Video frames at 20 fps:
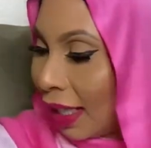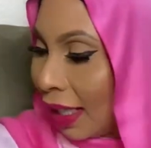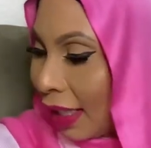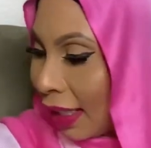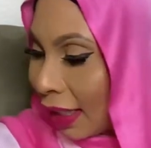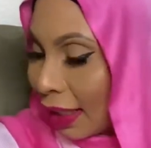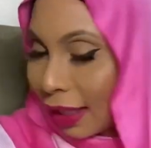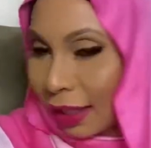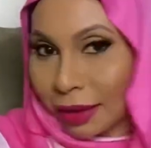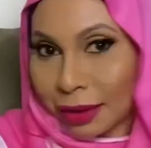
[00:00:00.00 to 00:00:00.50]

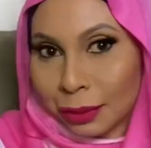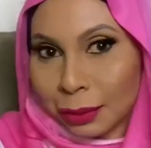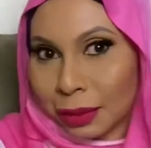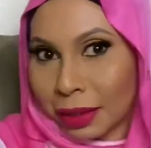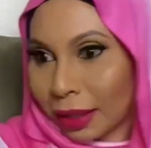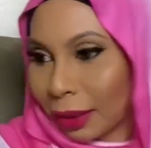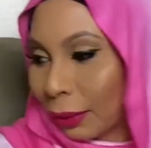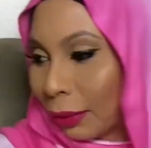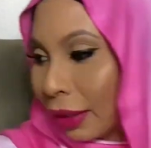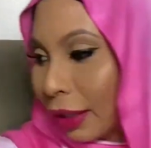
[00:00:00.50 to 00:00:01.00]
The other one
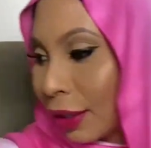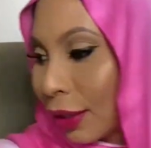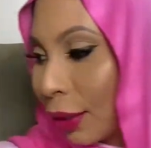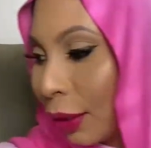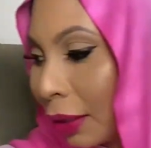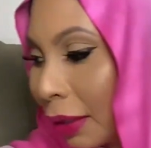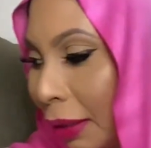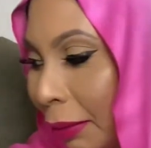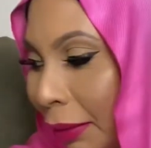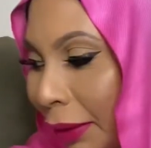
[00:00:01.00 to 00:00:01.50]
I want to
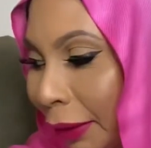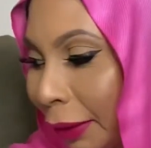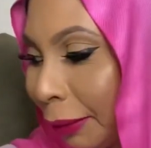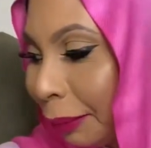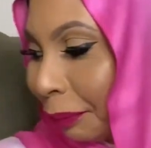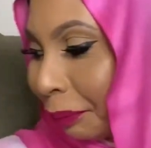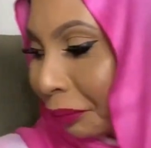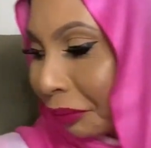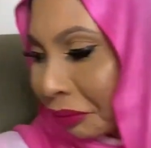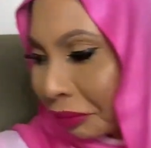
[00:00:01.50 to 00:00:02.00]
talk
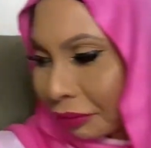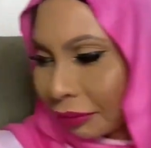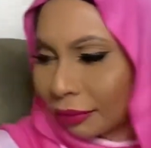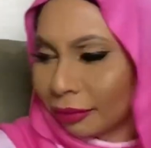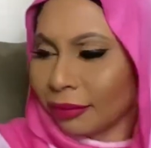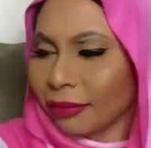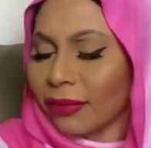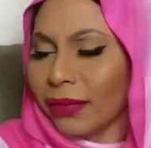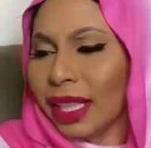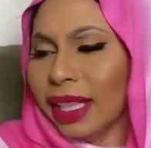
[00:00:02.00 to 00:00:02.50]
about,
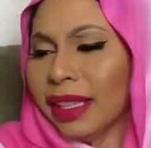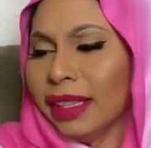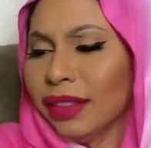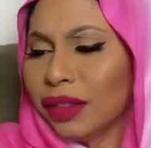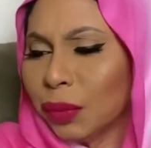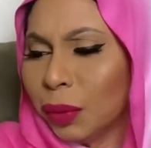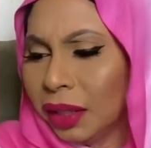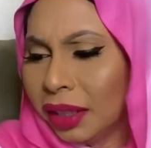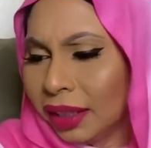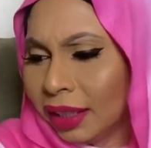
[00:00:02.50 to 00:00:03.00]
this
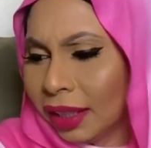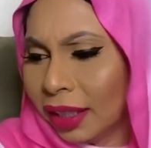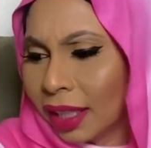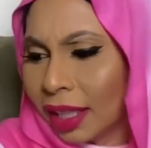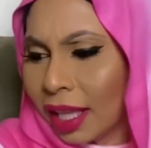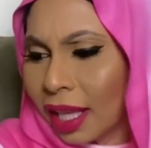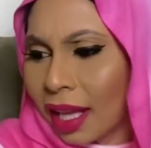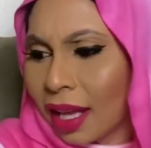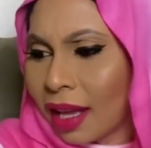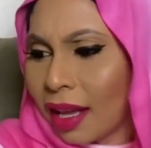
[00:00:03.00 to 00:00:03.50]
one,
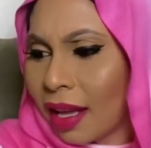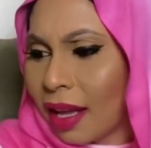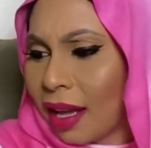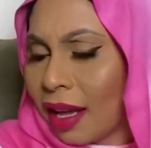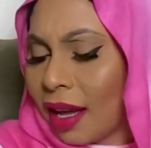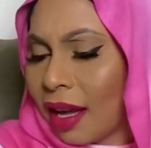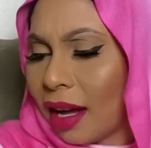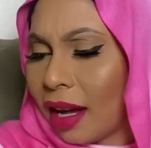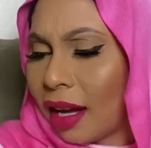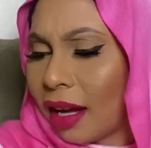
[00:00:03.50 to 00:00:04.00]

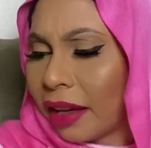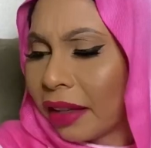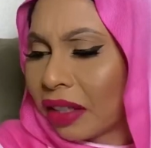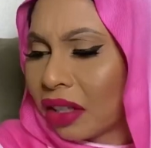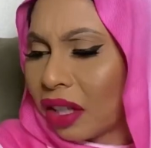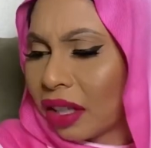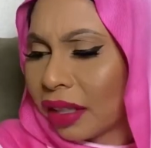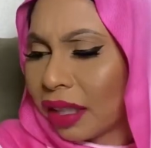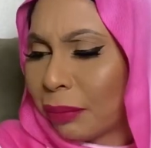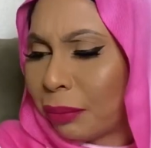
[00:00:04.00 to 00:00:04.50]
I
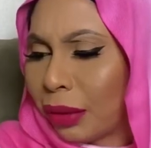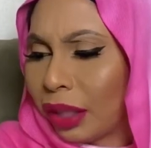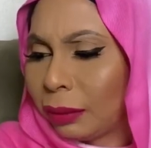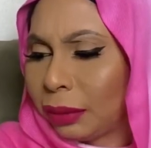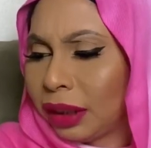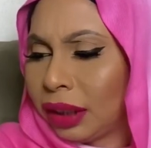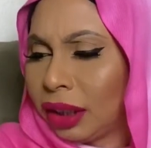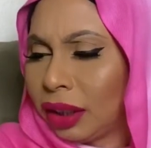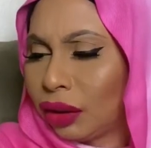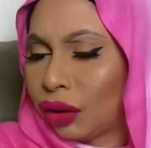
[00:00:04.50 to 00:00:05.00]
got it
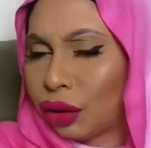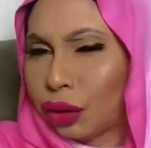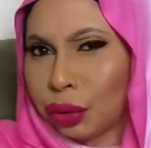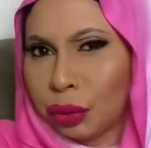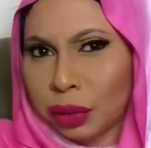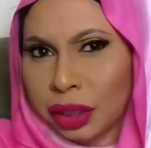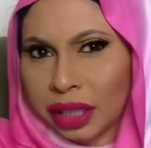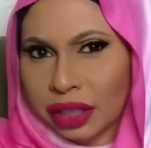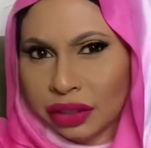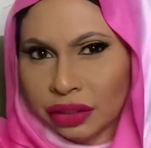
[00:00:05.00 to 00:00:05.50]
probably 2
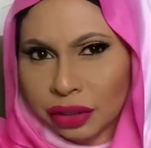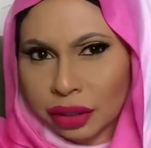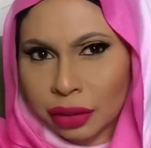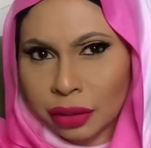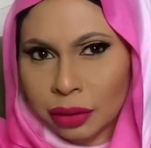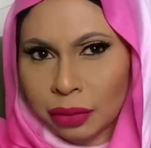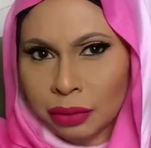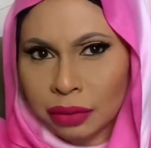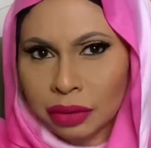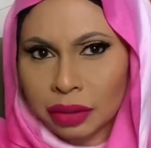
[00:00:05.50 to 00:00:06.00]
years
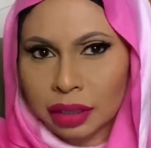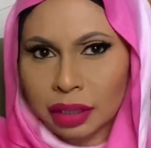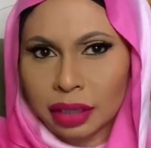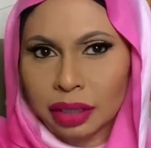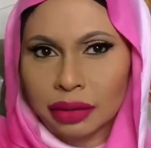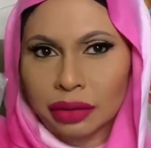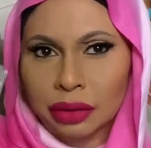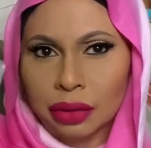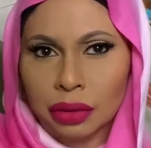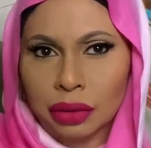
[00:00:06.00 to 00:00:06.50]
ago.
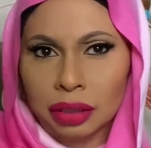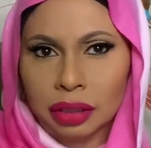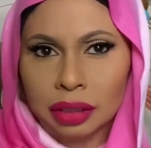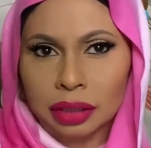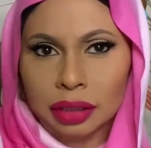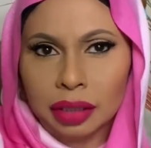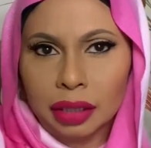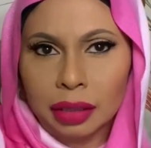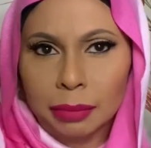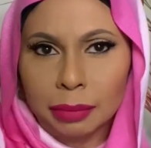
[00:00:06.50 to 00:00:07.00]
It's called
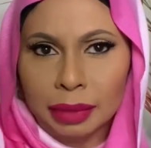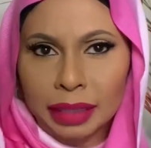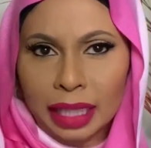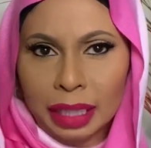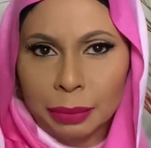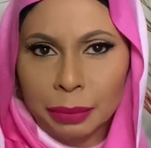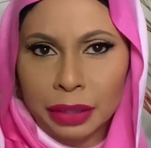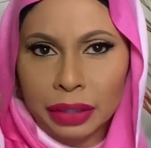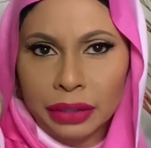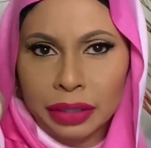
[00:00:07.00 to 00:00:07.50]

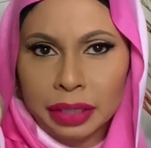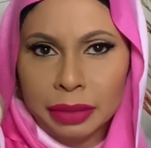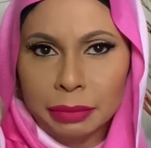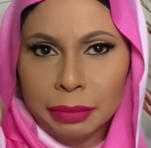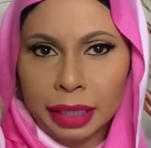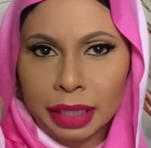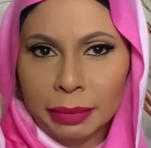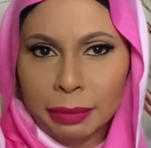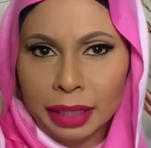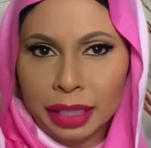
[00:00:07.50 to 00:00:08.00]
Blackberry and
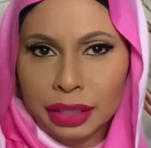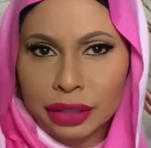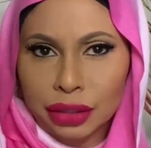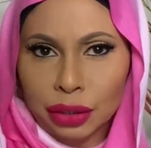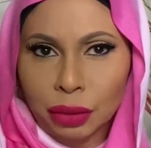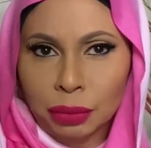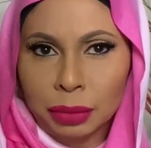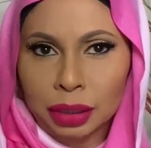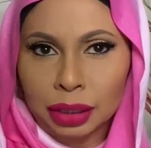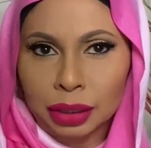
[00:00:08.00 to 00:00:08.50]
Bay by Jo
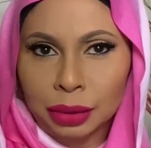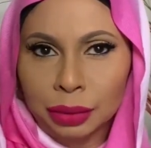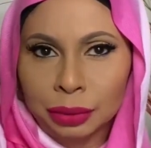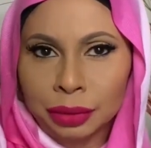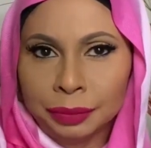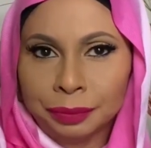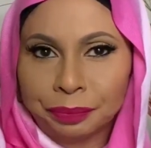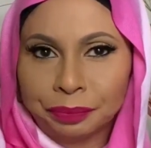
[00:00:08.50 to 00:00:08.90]
Malone.